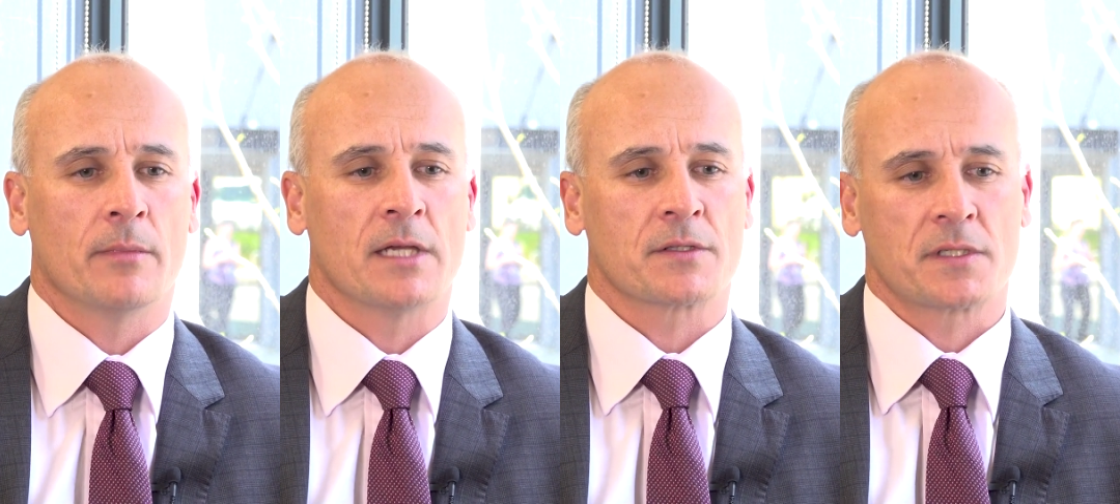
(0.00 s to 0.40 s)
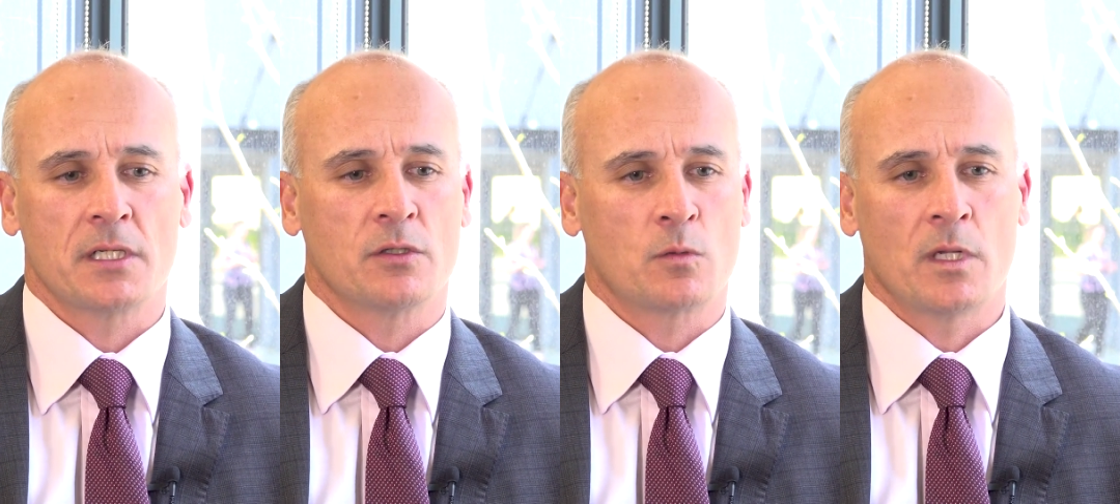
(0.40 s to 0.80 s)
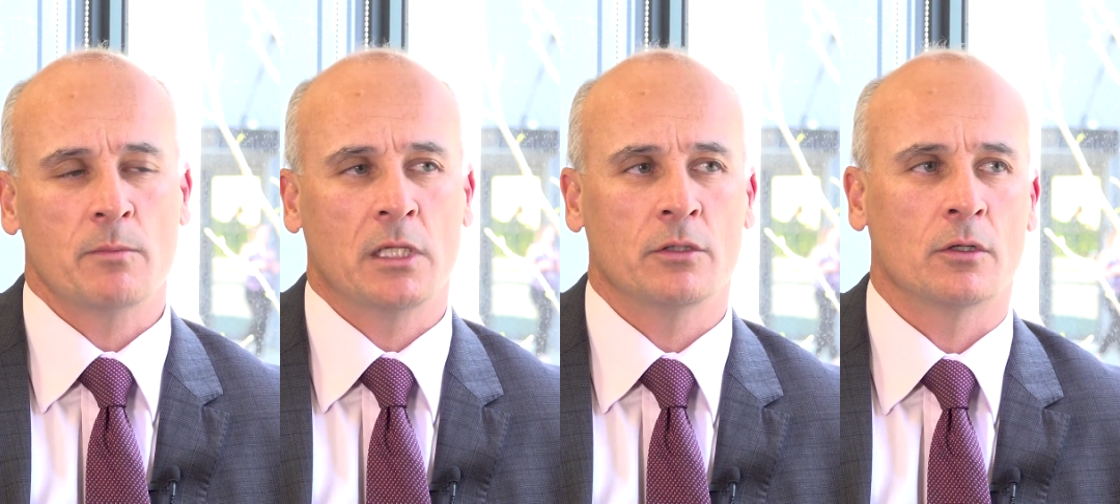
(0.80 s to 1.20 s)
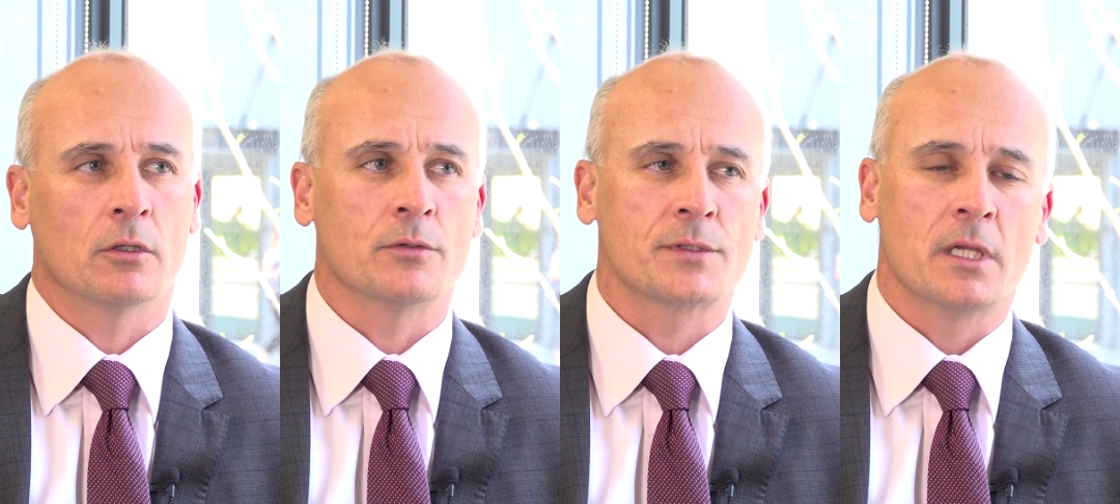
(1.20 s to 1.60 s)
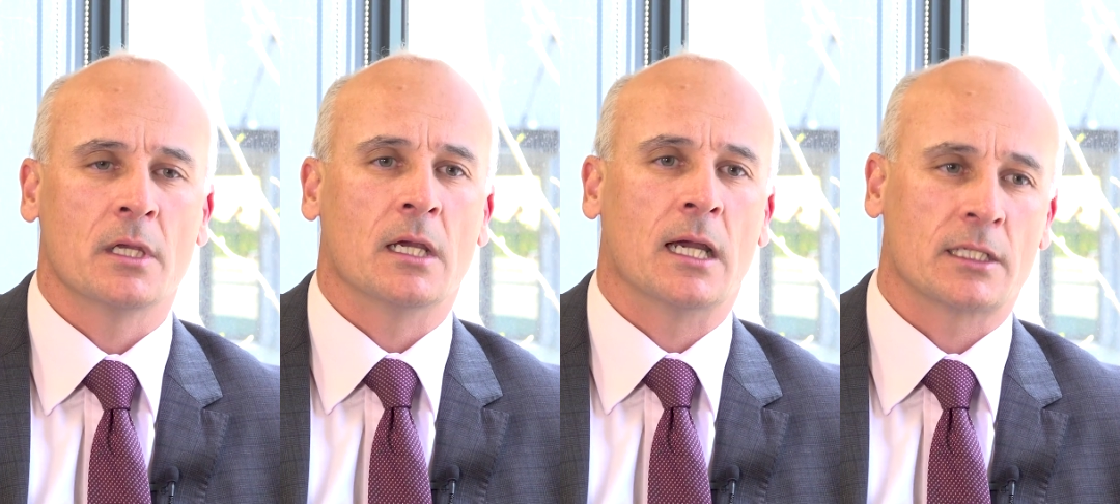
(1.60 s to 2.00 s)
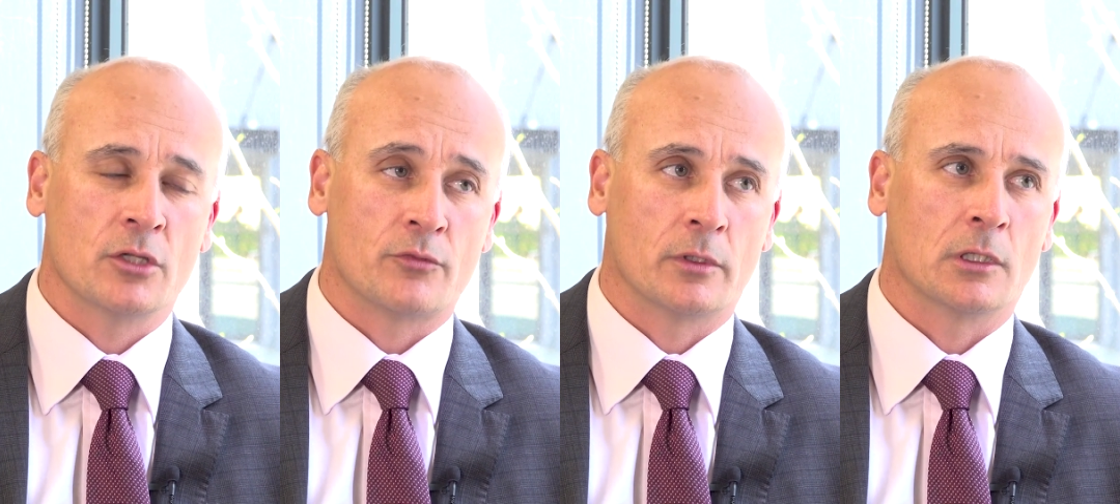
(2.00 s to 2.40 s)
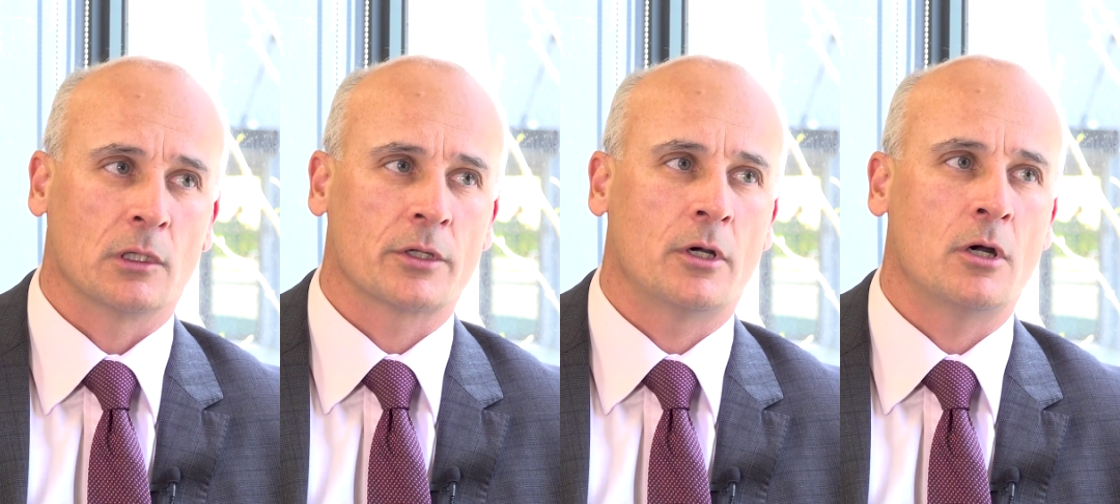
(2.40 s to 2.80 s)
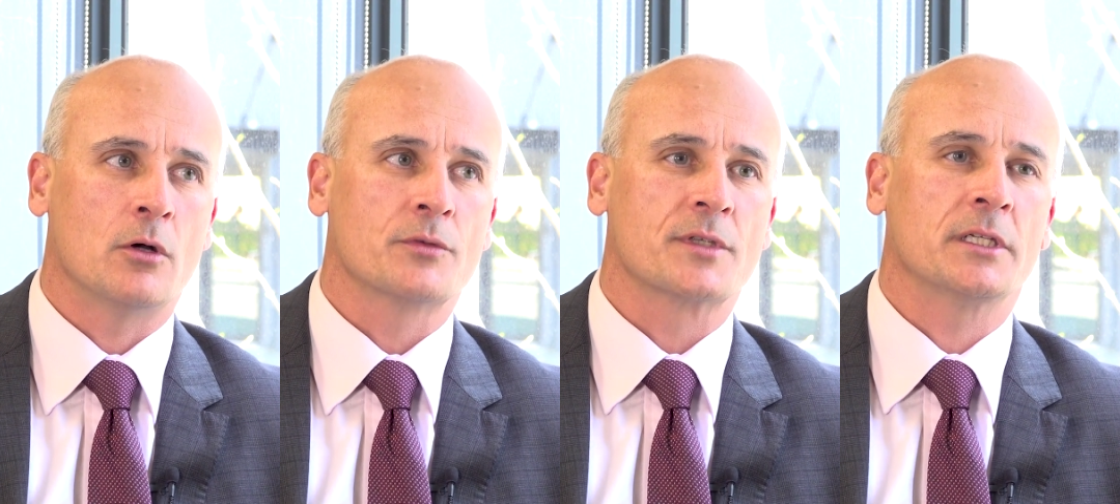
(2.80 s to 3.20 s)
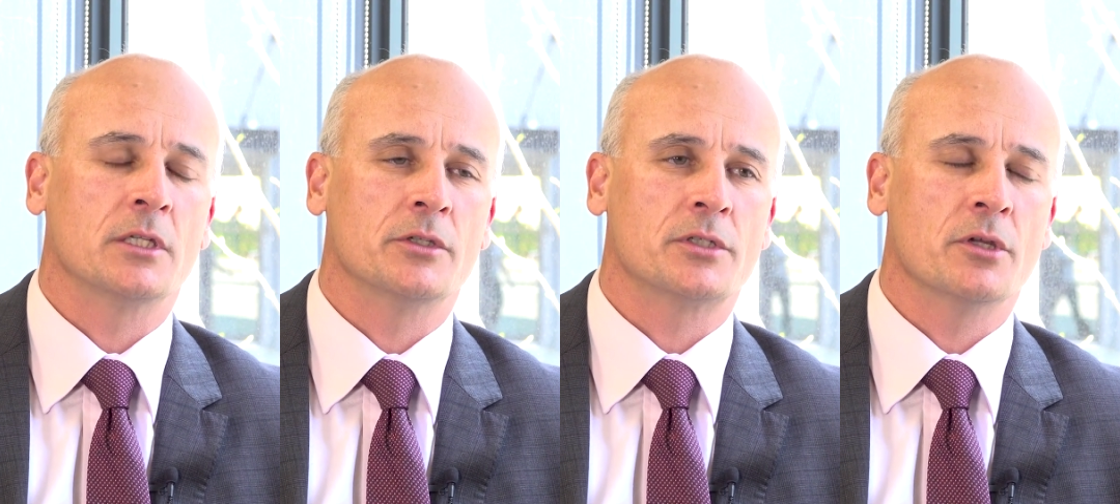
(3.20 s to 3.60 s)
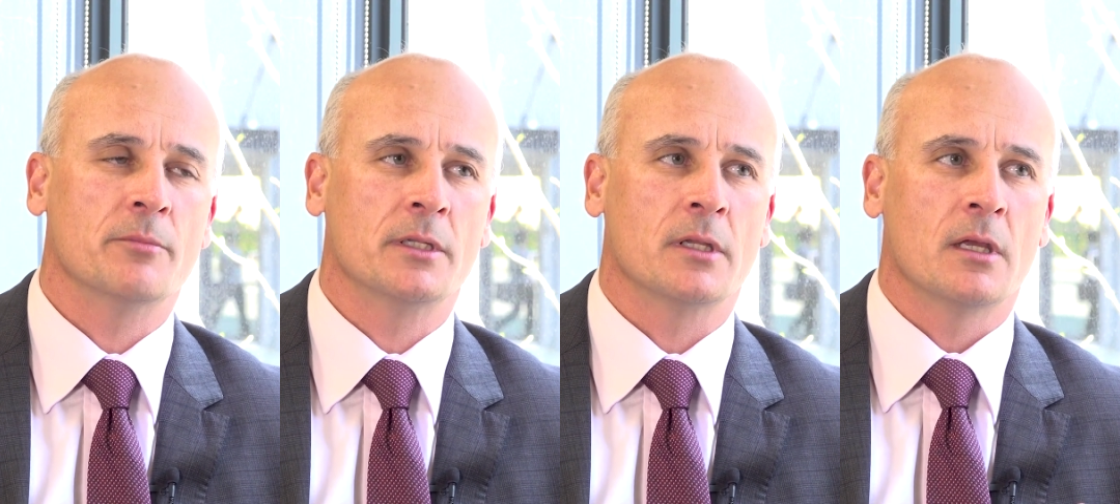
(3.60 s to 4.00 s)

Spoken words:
As I said, $20 million can drill a lot of holes and can determine